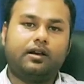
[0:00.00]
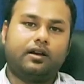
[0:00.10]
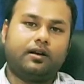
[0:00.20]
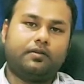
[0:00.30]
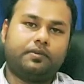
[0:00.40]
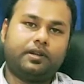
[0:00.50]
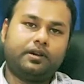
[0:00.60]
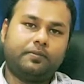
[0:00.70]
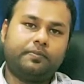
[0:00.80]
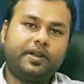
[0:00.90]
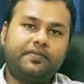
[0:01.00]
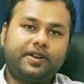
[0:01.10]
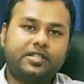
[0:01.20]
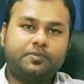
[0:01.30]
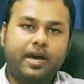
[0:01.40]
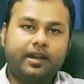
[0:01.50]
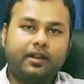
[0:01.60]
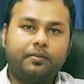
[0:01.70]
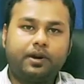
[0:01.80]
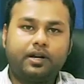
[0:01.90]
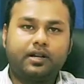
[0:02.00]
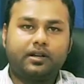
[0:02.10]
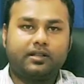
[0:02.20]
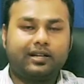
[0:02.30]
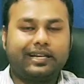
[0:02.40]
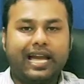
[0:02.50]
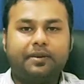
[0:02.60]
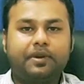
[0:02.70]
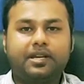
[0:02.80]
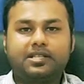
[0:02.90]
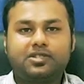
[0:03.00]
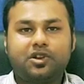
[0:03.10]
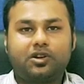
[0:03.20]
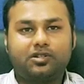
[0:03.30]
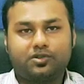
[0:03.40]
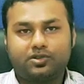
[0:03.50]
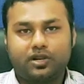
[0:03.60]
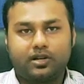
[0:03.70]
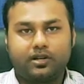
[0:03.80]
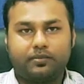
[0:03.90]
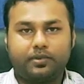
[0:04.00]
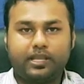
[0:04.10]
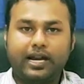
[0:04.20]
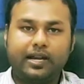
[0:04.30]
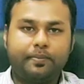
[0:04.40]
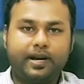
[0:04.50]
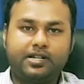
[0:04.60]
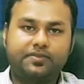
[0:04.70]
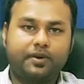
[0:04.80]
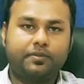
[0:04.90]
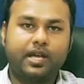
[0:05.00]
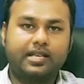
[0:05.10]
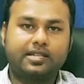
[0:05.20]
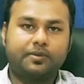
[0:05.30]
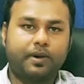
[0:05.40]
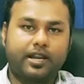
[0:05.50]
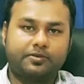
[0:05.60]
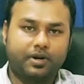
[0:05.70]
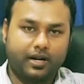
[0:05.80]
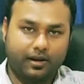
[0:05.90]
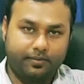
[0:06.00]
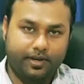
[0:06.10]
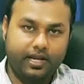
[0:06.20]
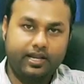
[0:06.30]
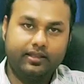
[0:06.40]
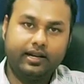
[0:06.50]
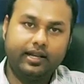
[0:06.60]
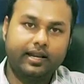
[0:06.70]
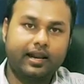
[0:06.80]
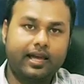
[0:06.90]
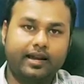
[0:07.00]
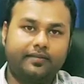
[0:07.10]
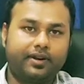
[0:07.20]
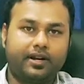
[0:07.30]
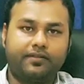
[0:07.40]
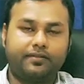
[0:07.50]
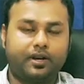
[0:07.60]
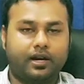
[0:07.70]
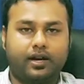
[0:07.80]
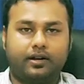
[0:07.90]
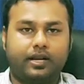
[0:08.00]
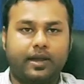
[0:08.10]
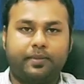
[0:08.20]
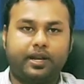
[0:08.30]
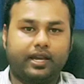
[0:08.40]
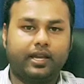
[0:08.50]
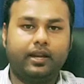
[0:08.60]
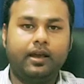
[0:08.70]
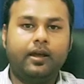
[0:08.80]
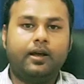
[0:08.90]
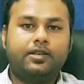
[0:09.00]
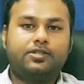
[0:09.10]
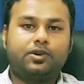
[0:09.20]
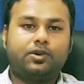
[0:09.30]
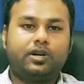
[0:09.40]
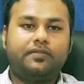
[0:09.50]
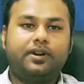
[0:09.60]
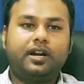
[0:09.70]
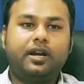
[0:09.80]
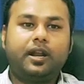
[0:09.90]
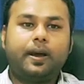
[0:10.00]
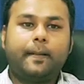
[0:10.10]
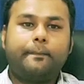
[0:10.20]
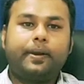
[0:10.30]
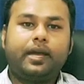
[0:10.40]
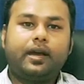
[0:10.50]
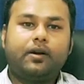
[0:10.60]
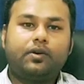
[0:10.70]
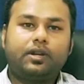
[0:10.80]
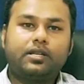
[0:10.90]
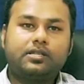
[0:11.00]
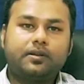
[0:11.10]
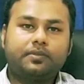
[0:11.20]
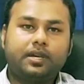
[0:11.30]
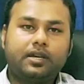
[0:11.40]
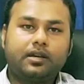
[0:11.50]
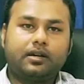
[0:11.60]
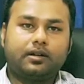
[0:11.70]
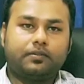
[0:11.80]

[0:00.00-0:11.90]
in a prefixed manner, but the timing is not so certain. But that depends from the asset management company, and they declare dividend time and again. So dividend payout is something